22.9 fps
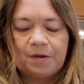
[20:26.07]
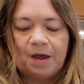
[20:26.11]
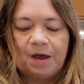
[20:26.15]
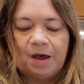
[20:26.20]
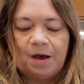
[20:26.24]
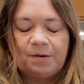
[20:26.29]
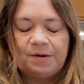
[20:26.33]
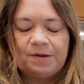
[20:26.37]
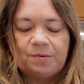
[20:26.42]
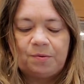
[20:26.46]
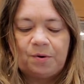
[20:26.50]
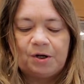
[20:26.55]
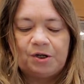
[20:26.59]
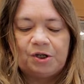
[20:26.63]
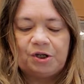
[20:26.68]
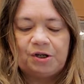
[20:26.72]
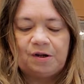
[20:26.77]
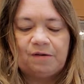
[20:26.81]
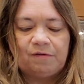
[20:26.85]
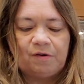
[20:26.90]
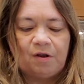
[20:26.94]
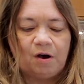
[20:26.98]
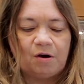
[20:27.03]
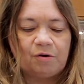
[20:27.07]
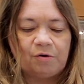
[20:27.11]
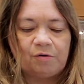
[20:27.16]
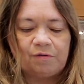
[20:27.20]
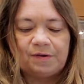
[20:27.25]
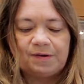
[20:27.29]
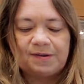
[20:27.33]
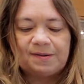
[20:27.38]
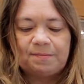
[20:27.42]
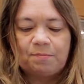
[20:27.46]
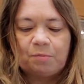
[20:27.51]
I was watching a vlogger
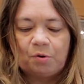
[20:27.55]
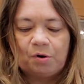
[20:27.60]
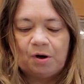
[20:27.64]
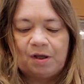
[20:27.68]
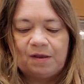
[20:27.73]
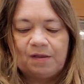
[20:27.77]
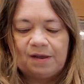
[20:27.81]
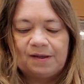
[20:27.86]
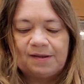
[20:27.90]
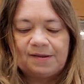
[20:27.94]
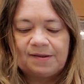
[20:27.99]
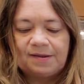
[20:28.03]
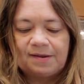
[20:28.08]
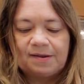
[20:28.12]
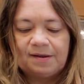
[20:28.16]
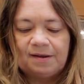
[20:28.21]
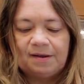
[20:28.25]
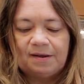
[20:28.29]
this morning that's